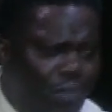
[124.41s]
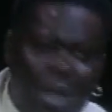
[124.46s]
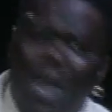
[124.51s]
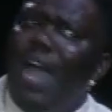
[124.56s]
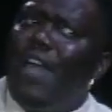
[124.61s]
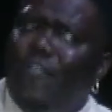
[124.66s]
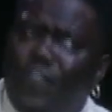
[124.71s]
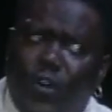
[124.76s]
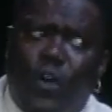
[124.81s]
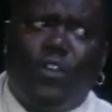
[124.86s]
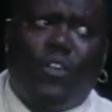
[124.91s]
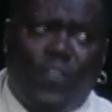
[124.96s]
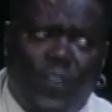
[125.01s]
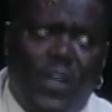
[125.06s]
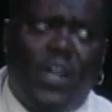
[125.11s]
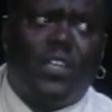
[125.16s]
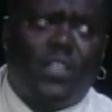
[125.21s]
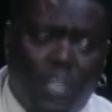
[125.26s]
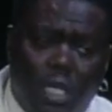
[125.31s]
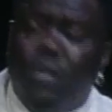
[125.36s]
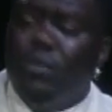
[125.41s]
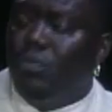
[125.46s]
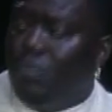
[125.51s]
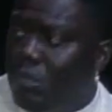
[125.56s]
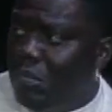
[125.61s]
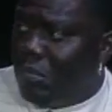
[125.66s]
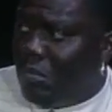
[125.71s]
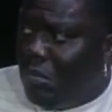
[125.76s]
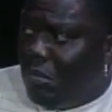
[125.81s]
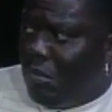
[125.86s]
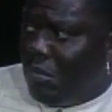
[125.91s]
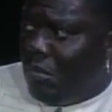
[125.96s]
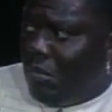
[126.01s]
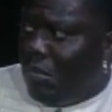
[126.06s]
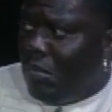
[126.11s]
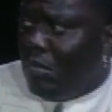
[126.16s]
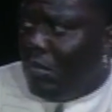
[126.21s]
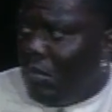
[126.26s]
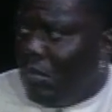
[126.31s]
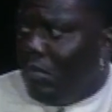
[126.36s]
White folks fuck too.
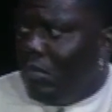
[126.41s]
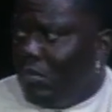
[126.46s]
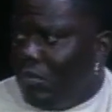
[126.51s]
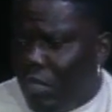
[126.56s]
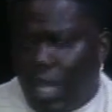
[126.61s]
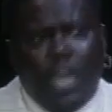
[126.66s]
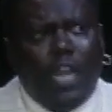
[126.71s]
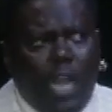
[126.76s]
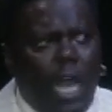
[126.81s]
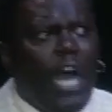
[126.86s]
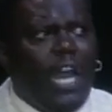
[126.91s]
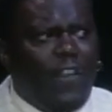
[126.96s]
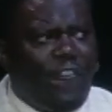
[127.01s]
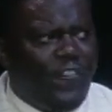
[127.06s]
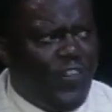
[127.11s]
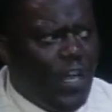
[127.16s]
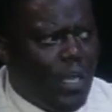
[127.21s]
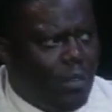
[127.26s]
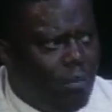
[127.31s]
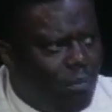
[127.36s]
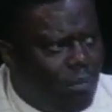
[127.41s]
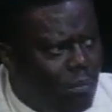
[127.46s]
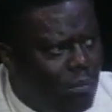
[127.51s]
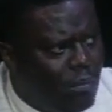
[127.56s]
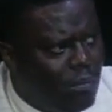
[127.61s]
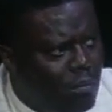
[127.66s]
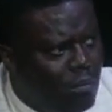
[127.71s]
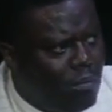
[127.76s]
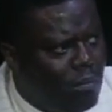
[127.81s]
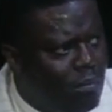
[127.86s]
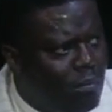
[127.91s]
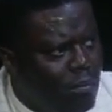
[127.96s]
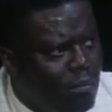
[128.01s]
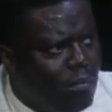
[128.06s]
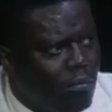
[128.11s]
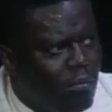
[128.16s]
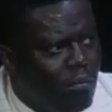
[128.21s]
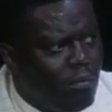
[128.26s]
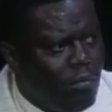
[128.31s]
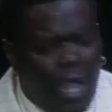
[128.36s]
They love to fuck.
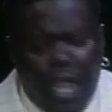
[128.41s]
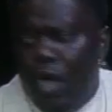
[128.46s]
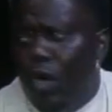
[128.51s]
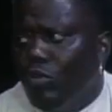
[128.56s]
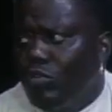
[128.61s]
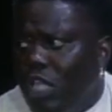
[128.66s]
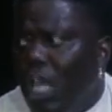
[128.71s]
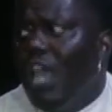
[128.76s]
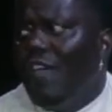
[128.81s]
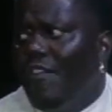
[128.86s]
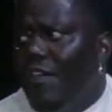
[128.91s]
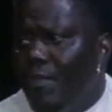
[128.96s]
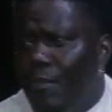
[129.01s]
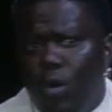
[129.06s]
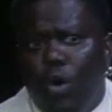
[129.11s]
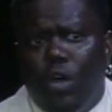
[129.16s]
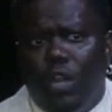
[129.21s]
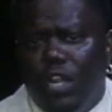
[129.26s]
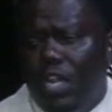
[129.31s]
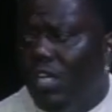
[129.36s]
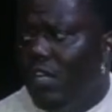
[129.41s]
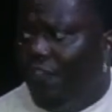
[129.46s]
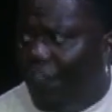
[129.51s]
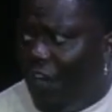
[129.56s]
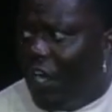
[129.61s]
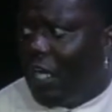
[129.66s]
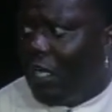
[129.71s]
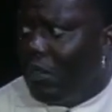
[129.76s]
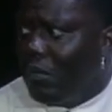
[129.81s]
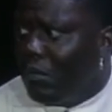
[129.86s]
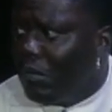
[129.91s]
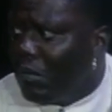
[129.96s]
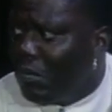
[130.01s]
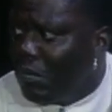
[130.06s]
They on TV more than us fucking.